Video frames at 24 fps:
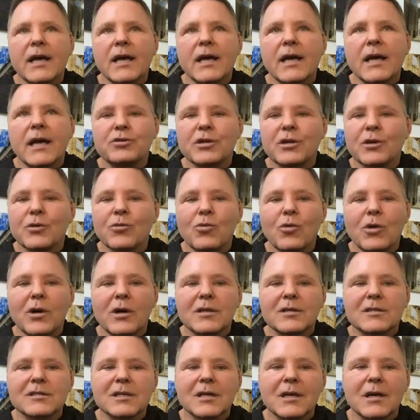Junior
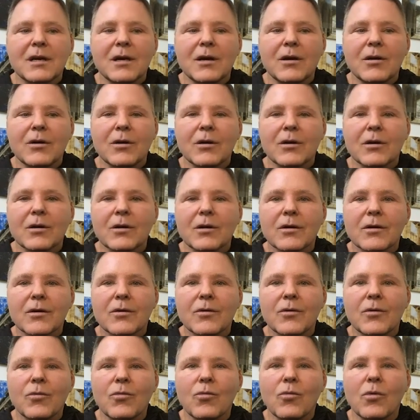was
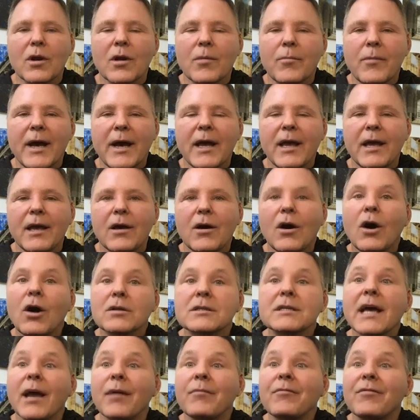one of my
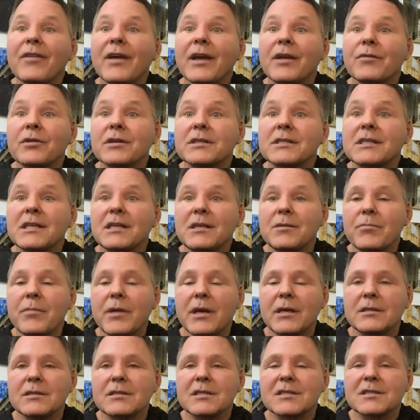all-time favorite
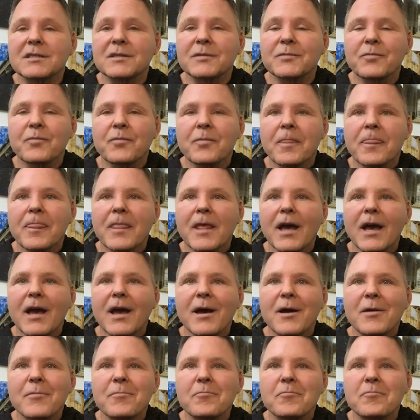teammates.
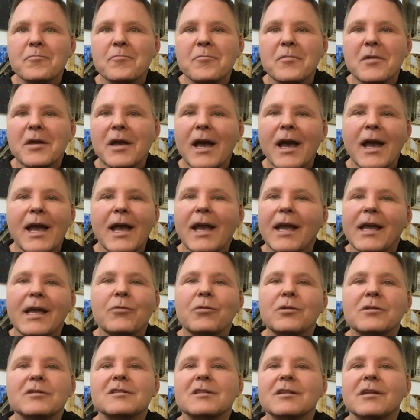He
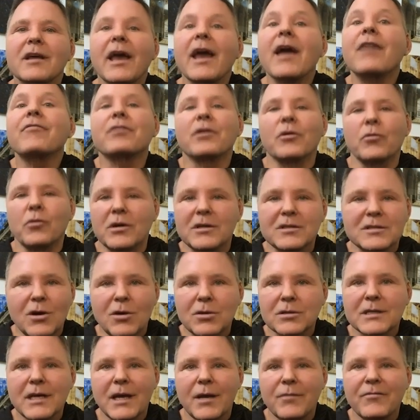was everyone's
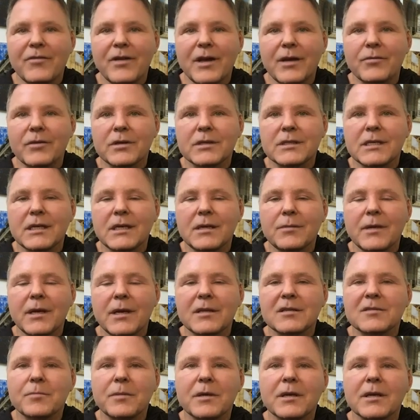all-time favorite
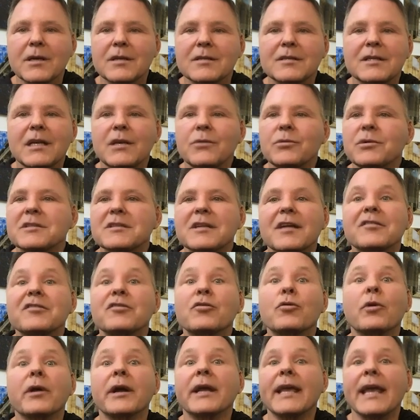teammates because he was as
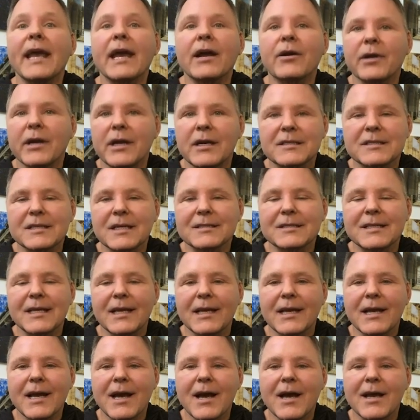gregarious as
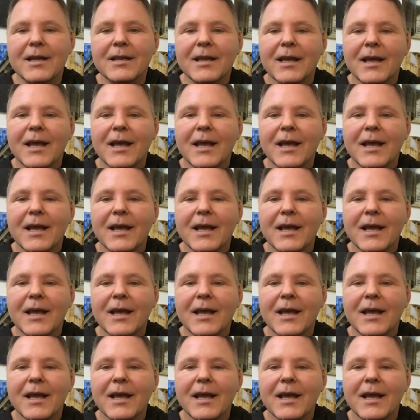they got.